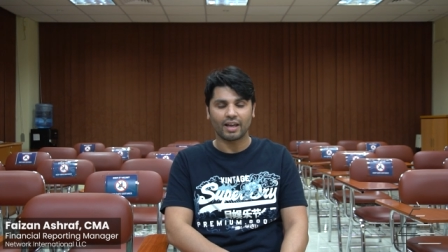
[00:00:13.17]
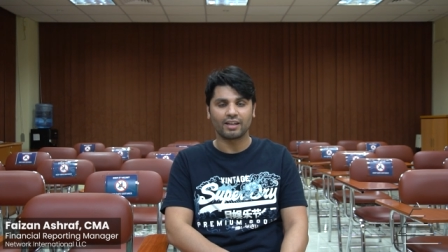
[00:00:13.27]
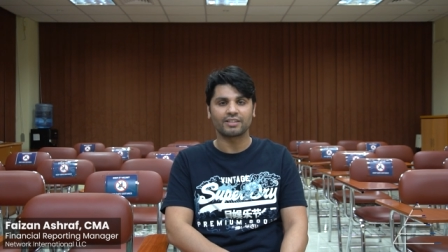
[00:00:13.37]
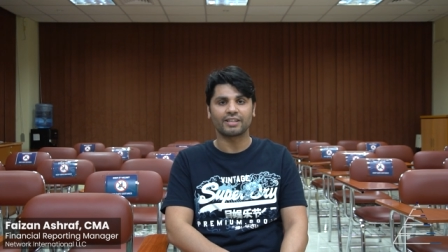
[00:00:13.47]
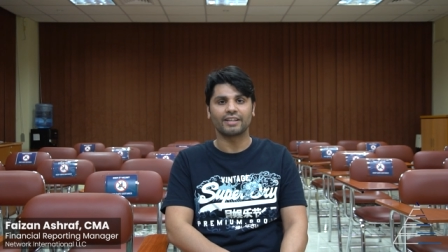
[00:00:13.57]

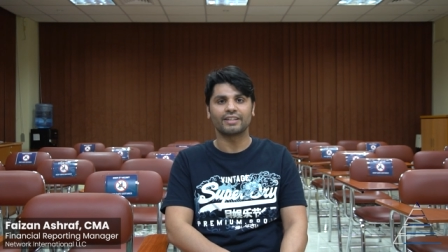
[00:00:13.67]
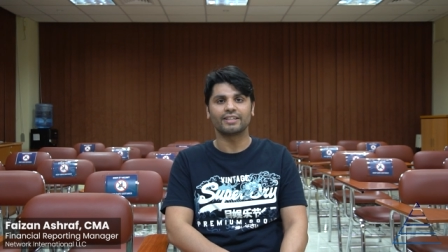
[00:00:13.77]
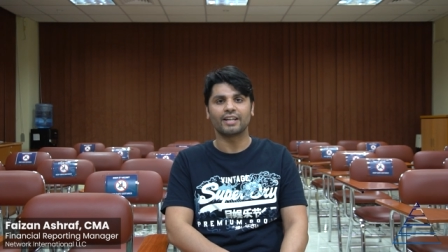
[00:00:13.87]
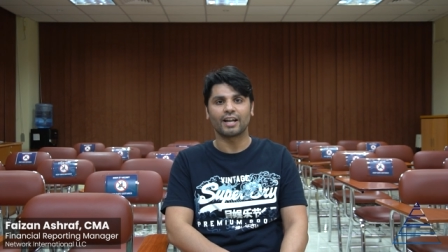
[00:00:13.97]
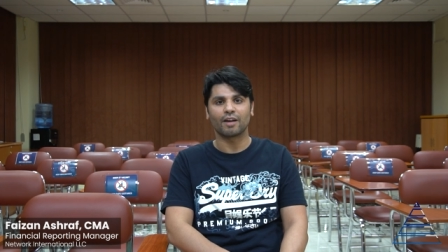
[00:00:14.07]
and
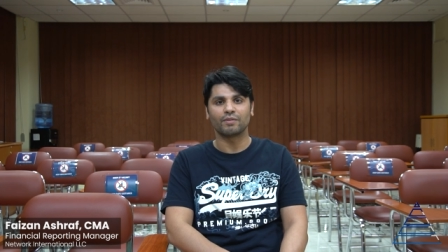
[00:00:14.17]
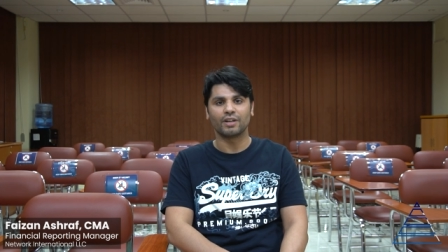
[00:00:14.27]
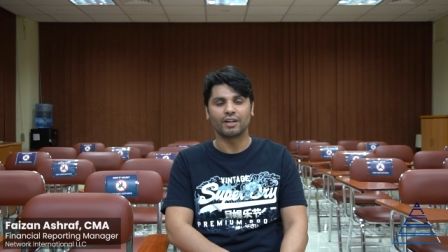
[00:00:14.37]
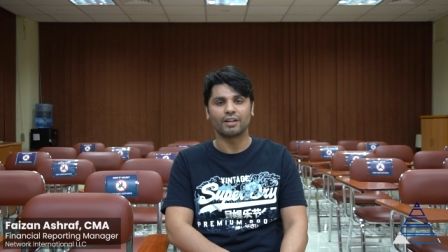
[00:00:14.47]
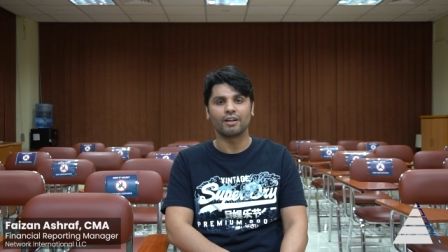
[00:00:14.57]
excited that I've
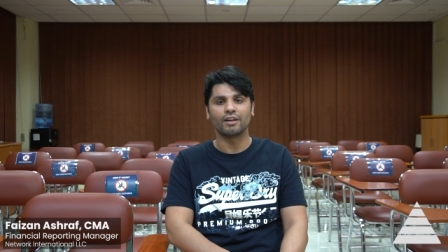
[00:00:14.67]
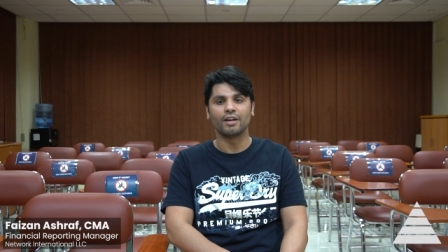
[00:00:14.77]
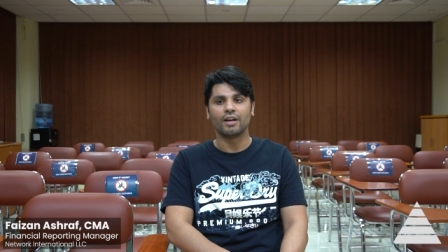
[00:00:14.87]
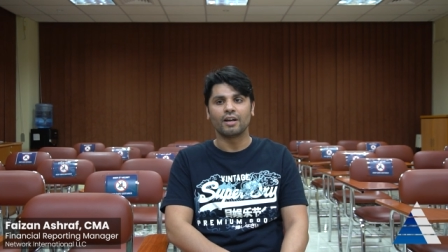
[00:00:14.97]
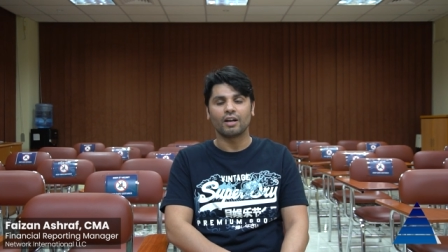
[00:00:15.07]
done it in
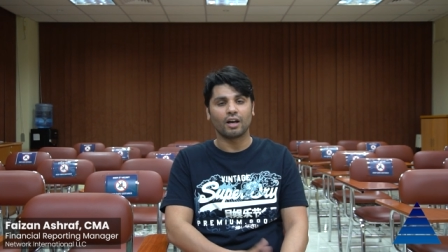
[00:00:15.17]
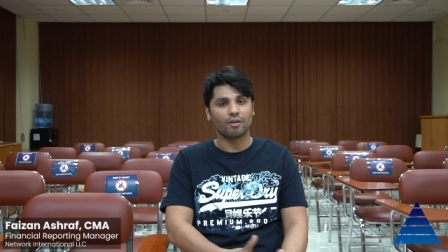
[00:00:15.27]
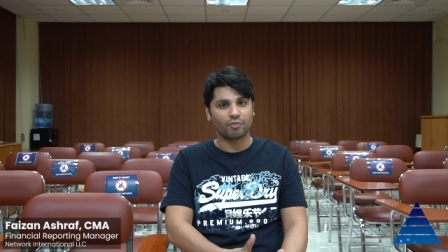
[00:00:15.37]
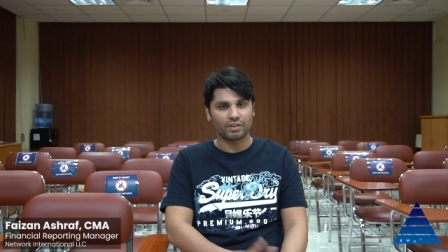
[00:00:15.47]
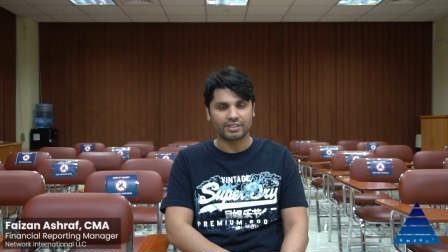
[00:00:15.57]

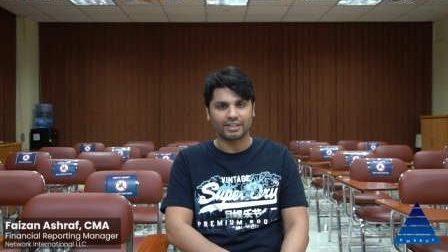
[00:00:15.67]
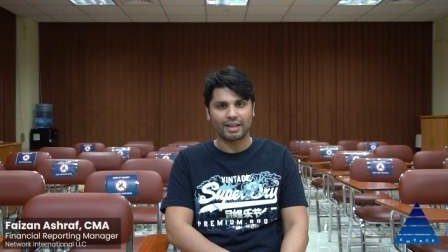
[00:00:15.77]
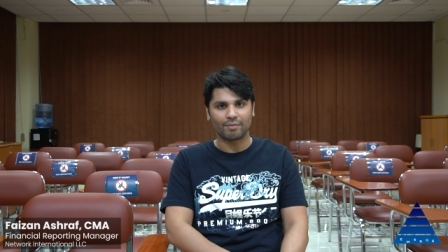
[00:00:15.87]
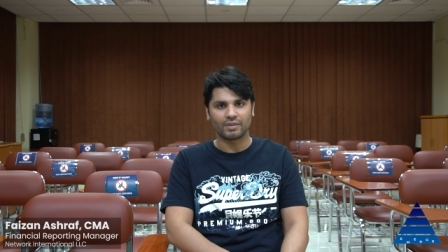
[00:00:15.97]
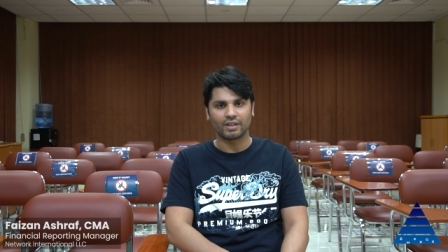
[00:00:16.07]
uh, first
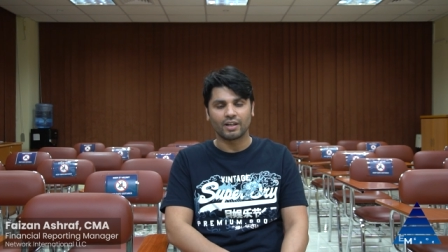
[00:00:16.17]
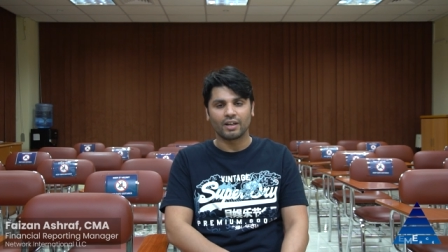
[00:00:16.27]
attempt.